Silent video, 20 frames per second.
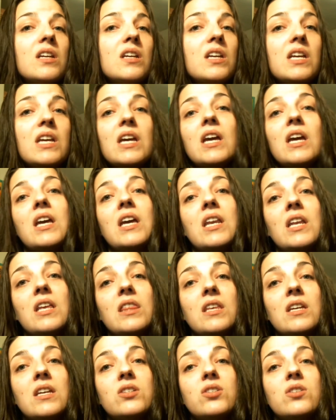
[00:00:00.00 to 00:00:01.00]
get
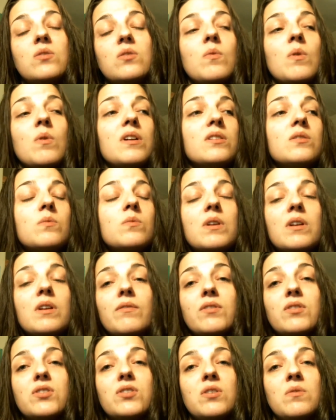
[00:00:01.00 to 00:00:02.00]
anything she wants
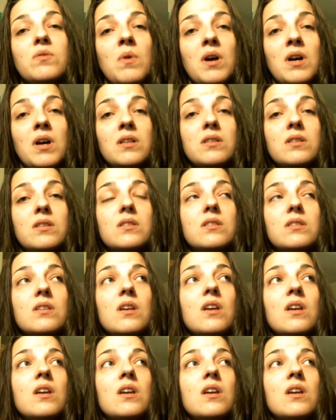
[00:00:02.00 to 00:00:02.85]
whenever she wants,